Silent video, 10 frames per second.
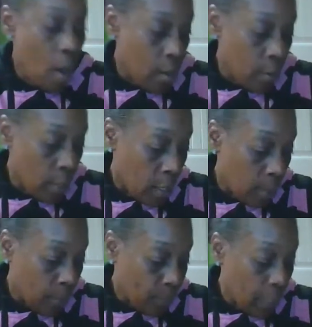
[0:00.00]

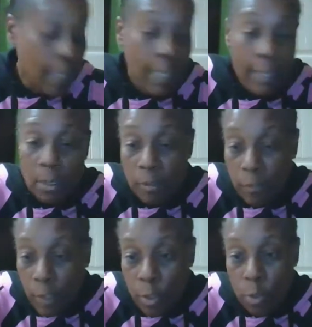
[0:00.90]
our elected
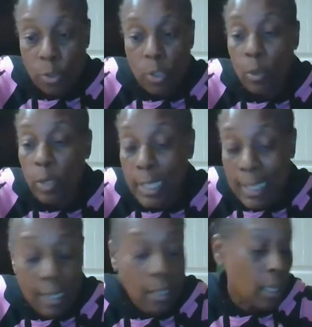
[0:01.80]
officials going in,